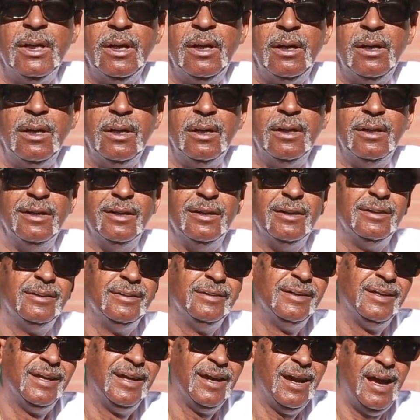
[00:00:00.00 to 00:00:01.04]
uh,
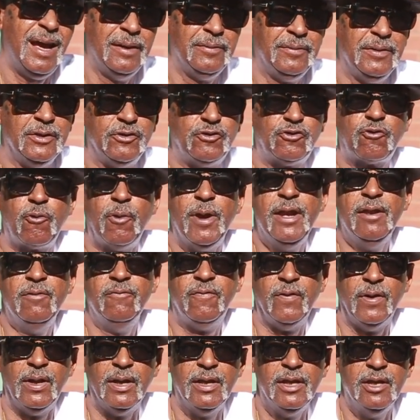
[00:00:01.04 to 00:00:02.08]
the
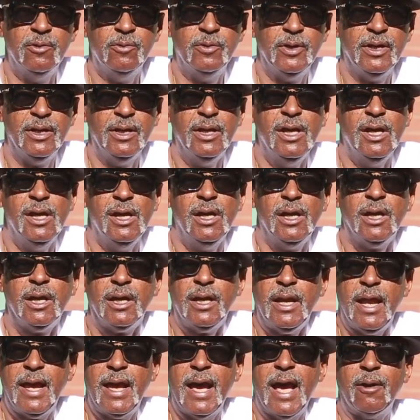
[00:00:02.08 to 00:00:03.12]
Screenfella unit.
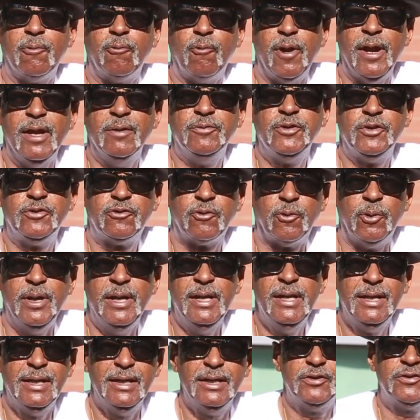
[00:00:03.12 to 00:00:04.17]
And they got Ramsey
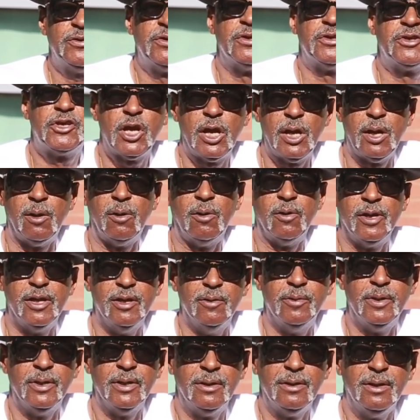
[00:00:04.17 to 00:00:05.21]
three, it's the Terrell
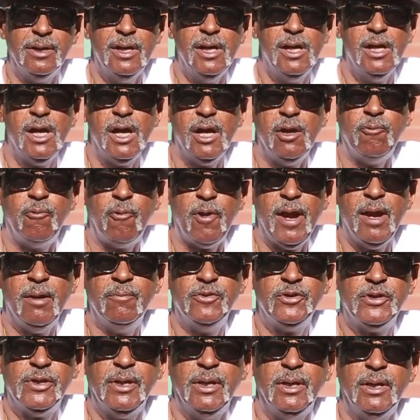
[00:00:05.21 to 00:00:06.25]
unit. And
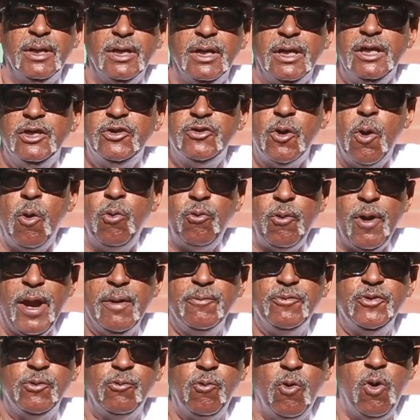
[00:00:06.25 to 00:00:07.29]
Ramsey is no
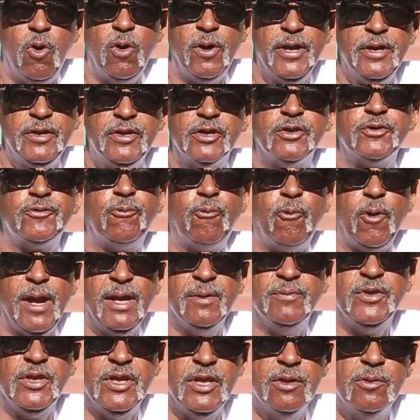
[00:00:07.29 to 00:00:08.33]
Ramsey one, it's just
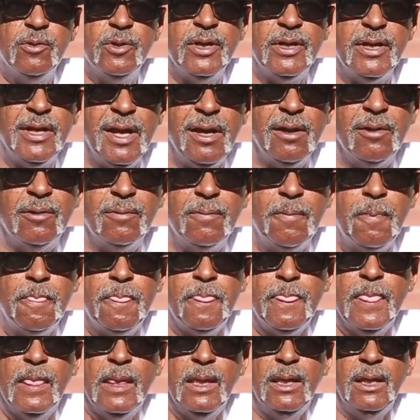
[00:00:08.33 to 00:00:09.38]
Ramsey unit now.
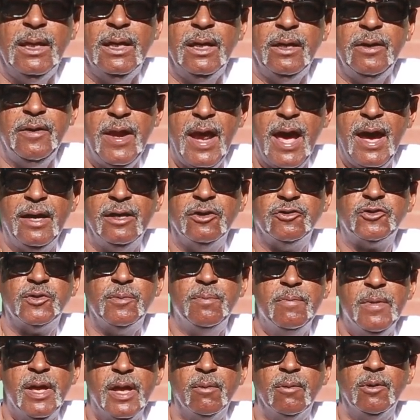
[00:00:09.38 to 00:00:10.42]
Now it's a
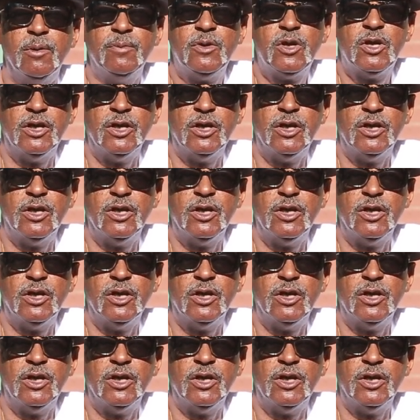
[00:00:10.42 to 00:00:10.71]
minimum